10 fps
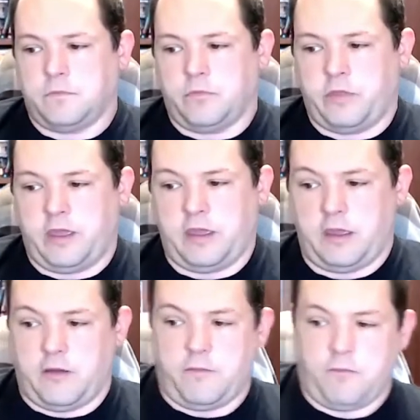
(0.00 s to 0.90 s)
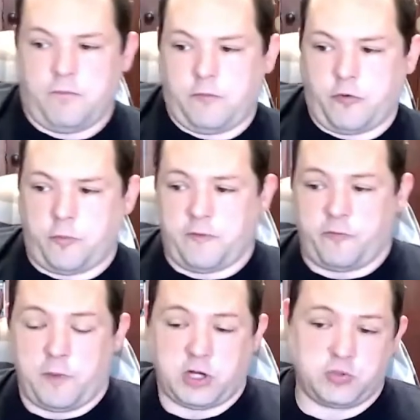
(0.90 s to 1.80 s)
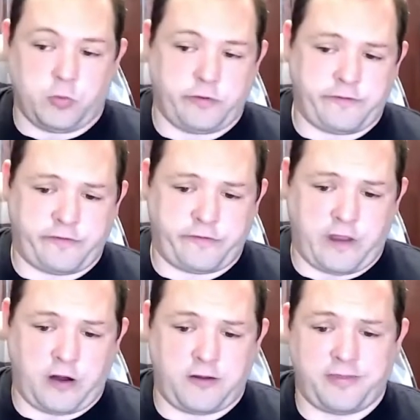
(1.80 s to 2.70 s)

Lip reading: The group information, once it's there,